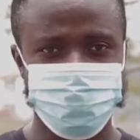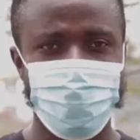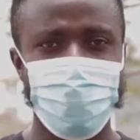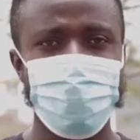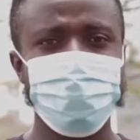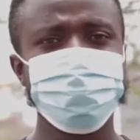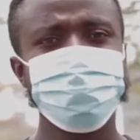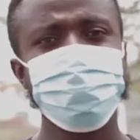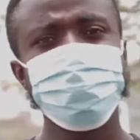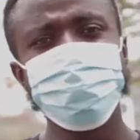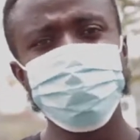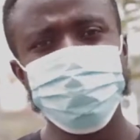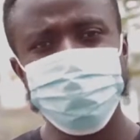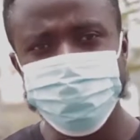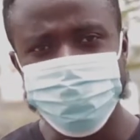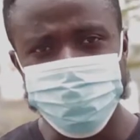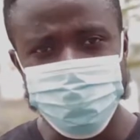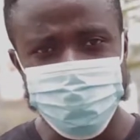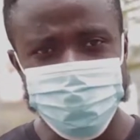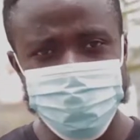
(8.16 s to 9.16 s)
for our daily
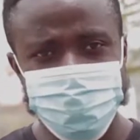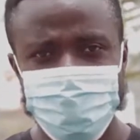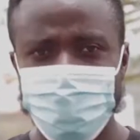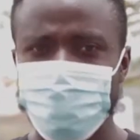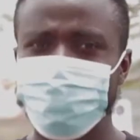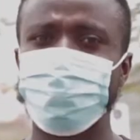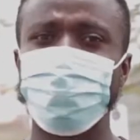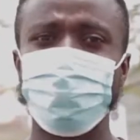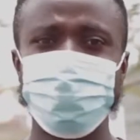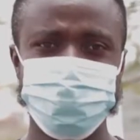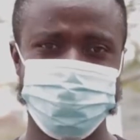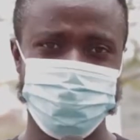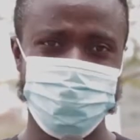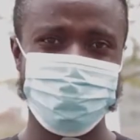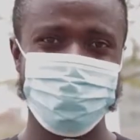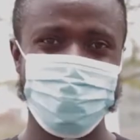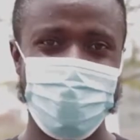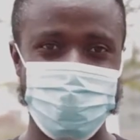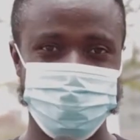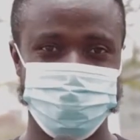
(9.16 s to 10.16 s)
living. For us to
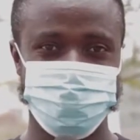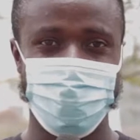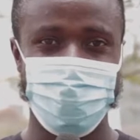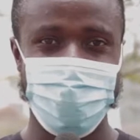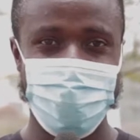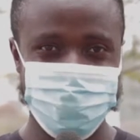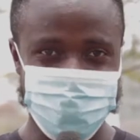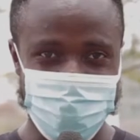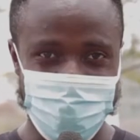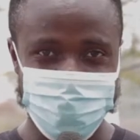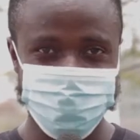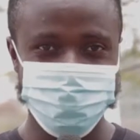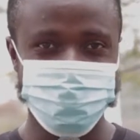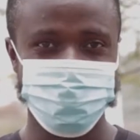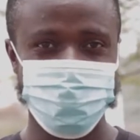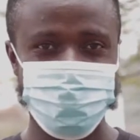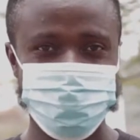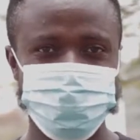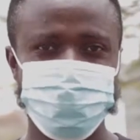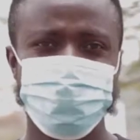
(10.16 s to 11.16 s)
even actualize our
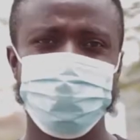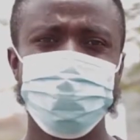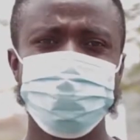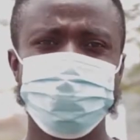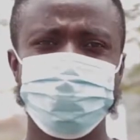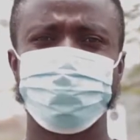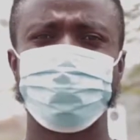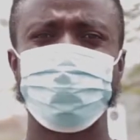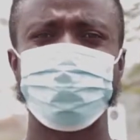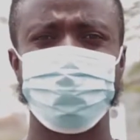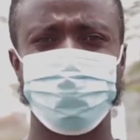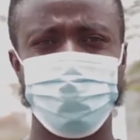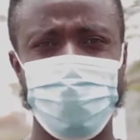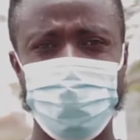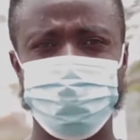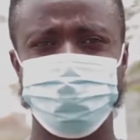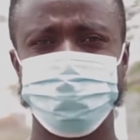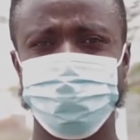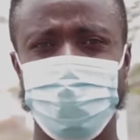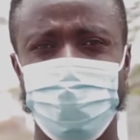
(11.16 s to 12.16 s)
dreams, we need some form of
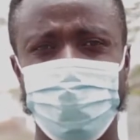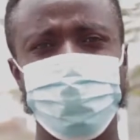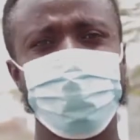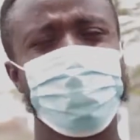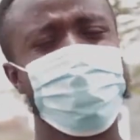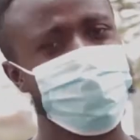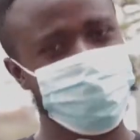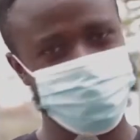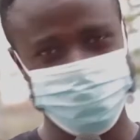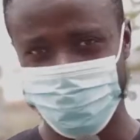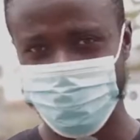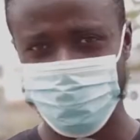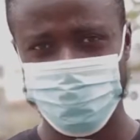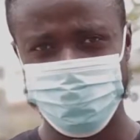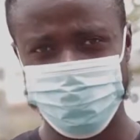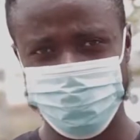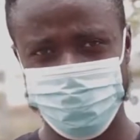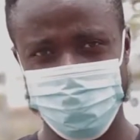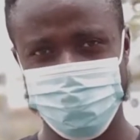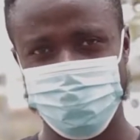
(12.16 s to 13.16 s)
capital or some form
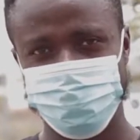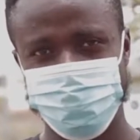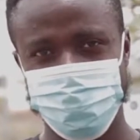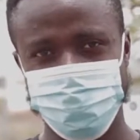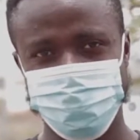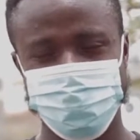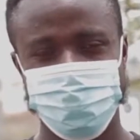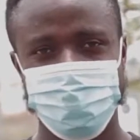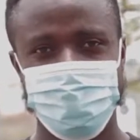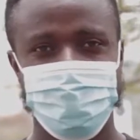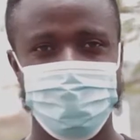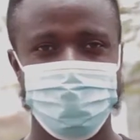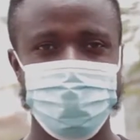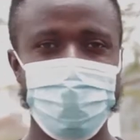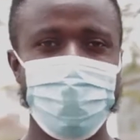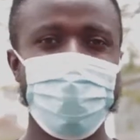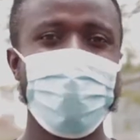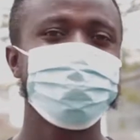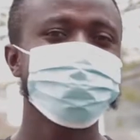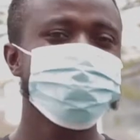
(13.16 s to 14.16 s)
of investment.
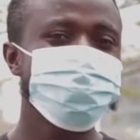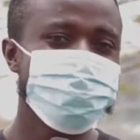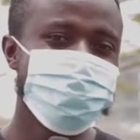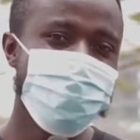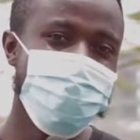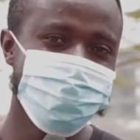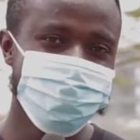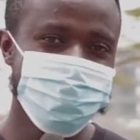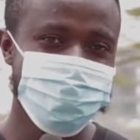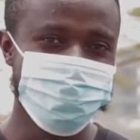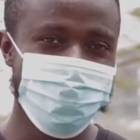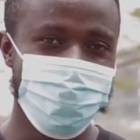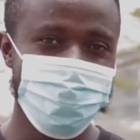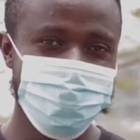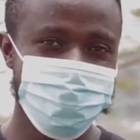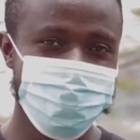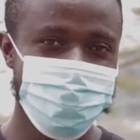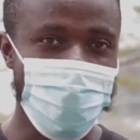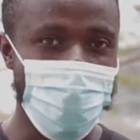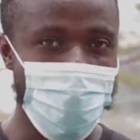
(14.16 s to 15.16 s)
Now, and to make this
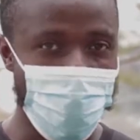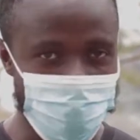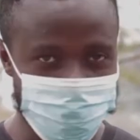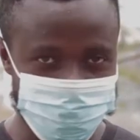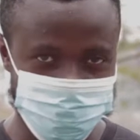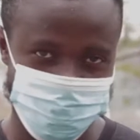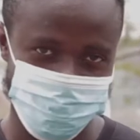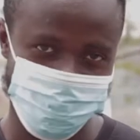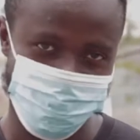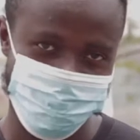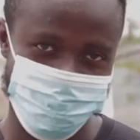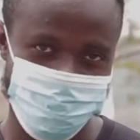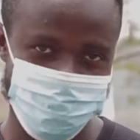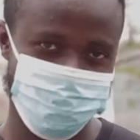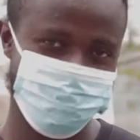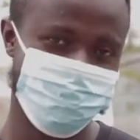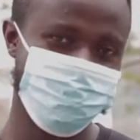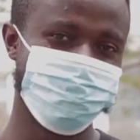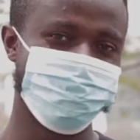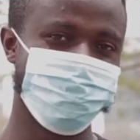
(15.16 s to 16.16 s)
money, hustle
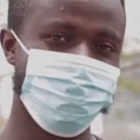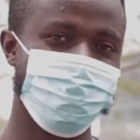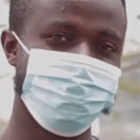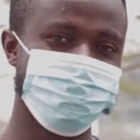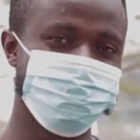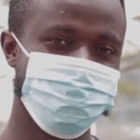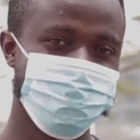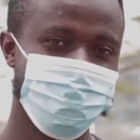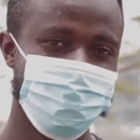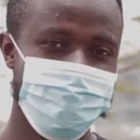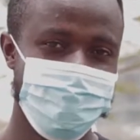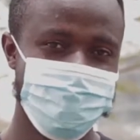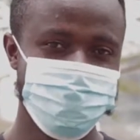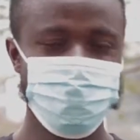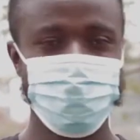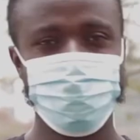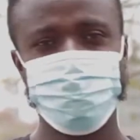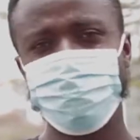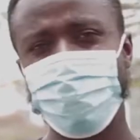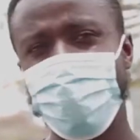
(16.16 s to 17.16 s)
must be involved.
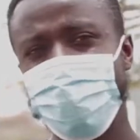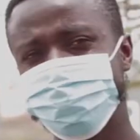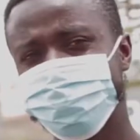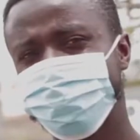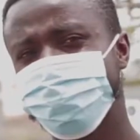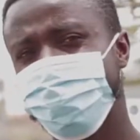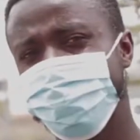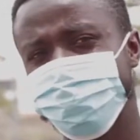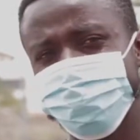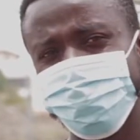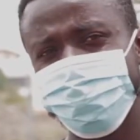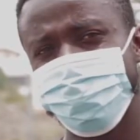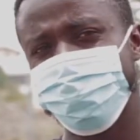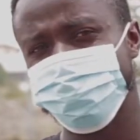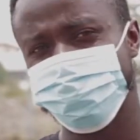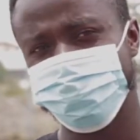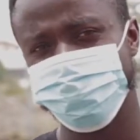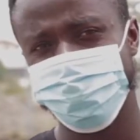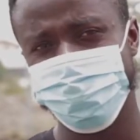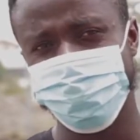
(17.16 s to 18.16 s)
So we're asking
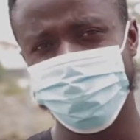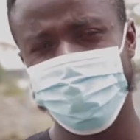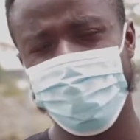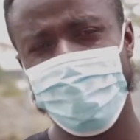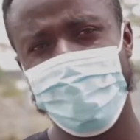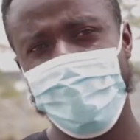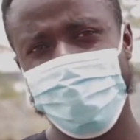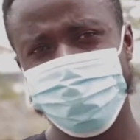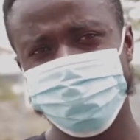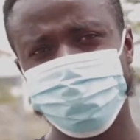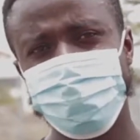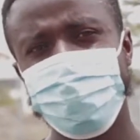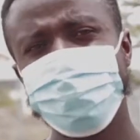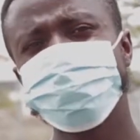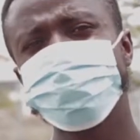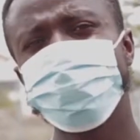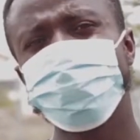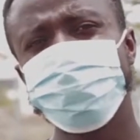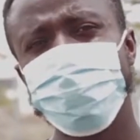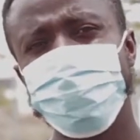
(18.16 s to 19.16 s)
Nigerians today,
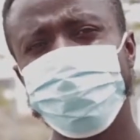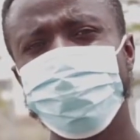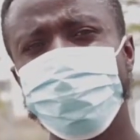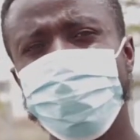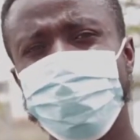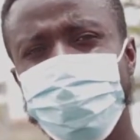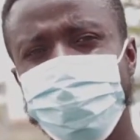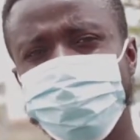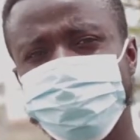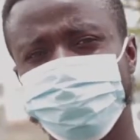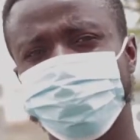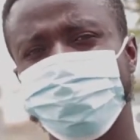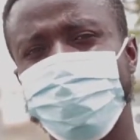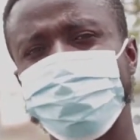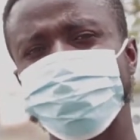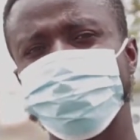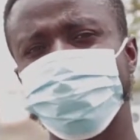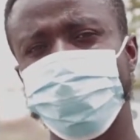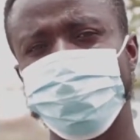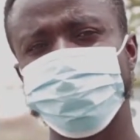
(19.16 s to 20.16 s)
aside your regular
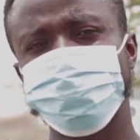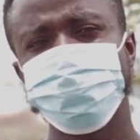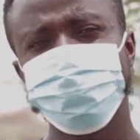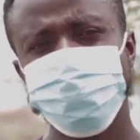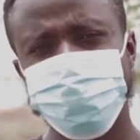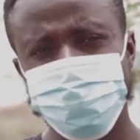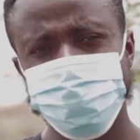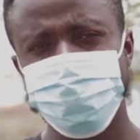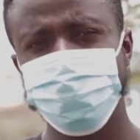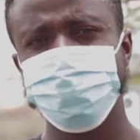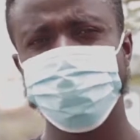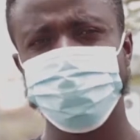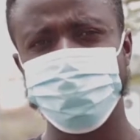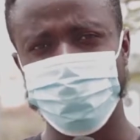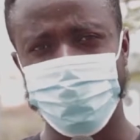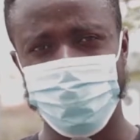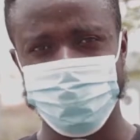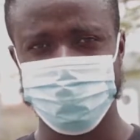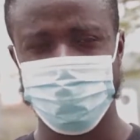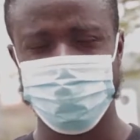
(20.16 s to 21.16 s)
9-to-5 job, do you think it's
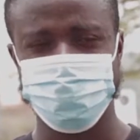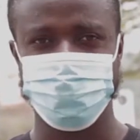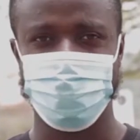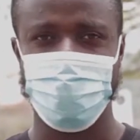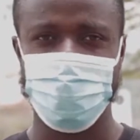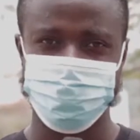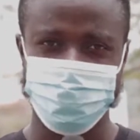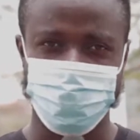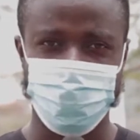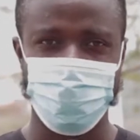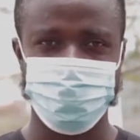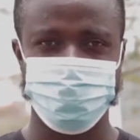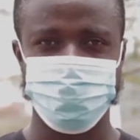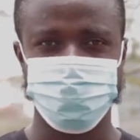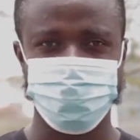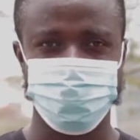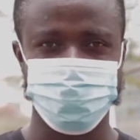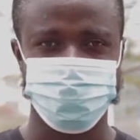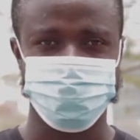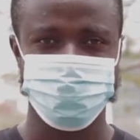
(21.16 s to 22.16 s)
important to have a
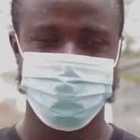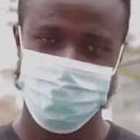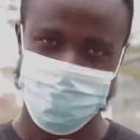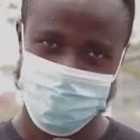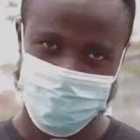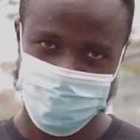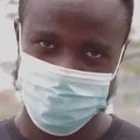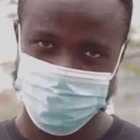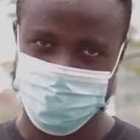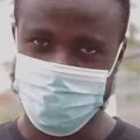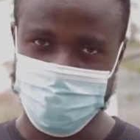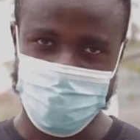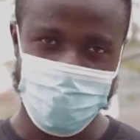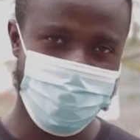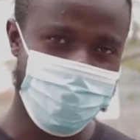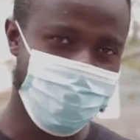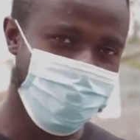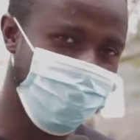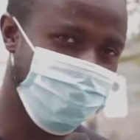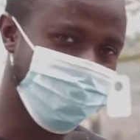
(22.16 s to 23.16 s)
corporate hustle? Stick
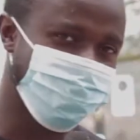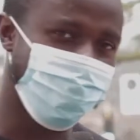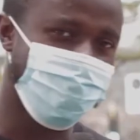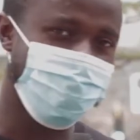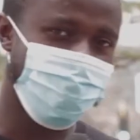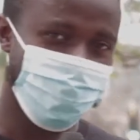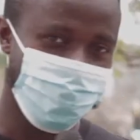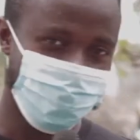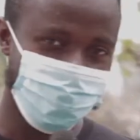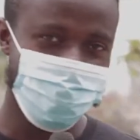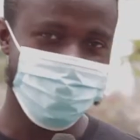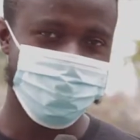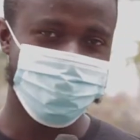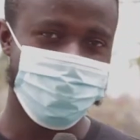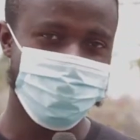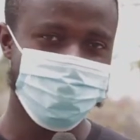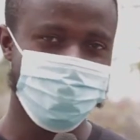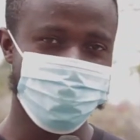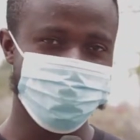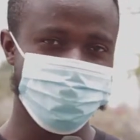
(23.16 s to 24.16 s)
around, let's find out what
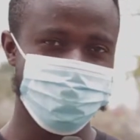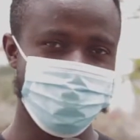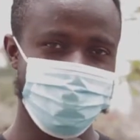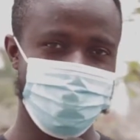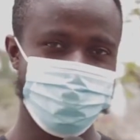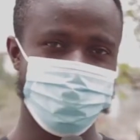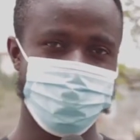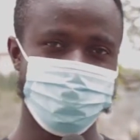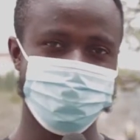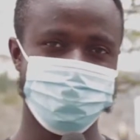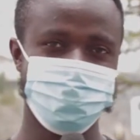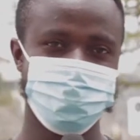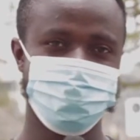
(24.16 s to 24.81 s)
Nigerians have to say about